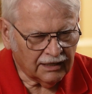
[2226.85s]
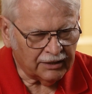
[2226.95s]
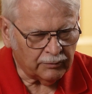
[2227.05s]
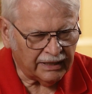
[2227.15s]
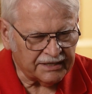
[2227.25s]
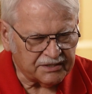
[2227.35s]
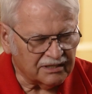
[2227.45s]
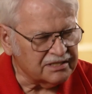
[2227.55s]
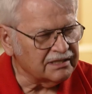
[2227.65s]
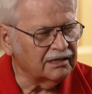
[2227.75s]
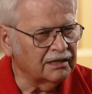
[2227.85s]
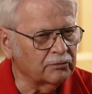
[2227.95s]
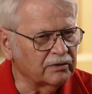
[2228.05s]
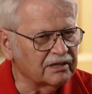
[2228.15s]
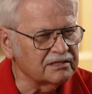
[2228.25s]
And we asked her to sit
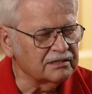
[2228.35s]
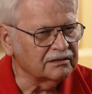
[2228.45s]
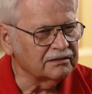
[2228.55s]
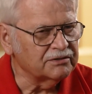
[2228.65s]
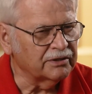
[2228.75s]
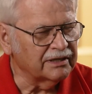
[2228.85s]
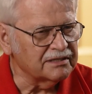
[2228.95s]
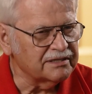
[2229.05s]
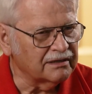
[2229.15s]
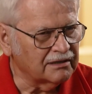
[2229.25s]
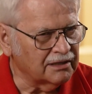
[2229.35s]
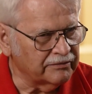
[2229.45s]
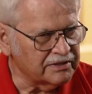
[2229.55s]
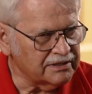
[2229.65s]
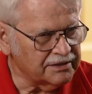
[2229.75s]
down with us and join us in our
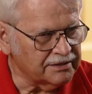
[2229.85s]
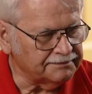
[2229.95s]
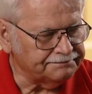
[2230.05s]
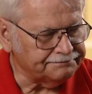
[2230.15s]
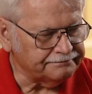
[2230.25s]
conversation.